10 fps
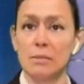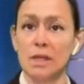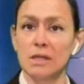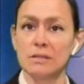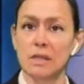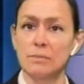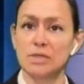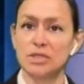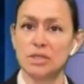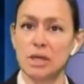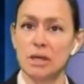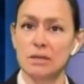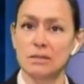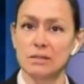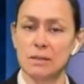please let me share
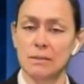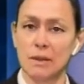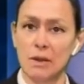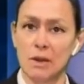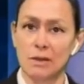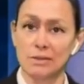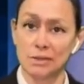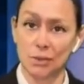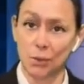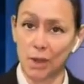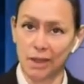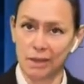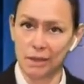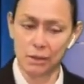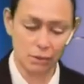some thoughts with
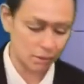you.